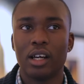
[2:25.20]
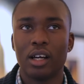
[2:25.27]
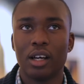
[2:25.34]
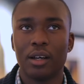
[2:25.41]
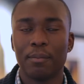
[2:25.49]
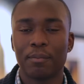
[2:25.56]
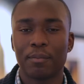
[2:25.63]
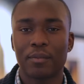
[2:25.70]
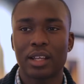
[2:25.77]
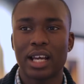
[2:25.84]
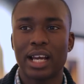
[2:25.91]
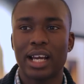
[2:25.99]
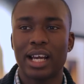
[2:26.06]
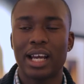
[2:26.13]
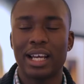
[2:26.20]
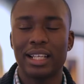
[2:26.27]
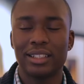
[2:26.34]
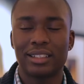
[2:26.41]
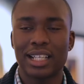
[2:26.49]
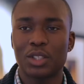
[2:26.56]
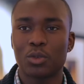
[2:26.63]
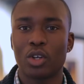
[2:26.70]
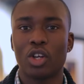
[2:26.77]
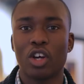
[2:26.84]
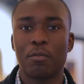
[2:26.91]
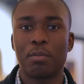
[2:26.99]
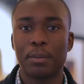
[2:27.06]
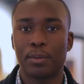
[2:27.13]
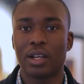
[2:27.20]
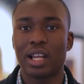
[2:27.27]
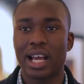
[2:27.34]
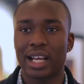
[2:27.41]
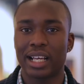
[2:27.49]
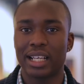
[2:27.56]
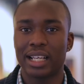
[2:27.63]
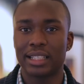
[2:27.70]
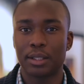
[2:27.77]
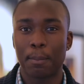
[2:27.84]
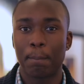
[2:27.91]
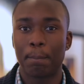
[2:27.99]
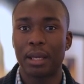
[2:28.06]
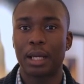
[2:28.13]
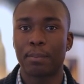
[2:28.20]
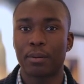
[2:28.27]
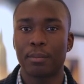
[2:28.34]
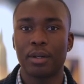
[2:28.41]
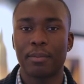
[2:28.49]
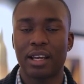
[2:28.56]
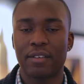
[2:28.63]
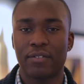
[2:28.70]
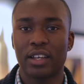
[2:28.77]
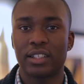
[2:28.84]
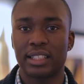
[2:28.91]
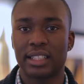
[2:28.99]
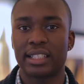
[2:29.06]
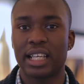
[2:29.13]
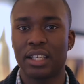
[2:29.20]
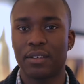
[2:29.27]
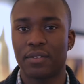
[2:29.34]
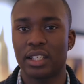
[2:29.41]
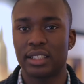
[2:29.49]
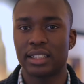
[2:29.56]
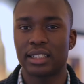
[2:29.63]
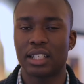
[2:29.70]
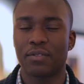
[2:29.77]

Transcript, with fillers: Um, and that's what a lot of people lack, and that's a big problem I think society faces.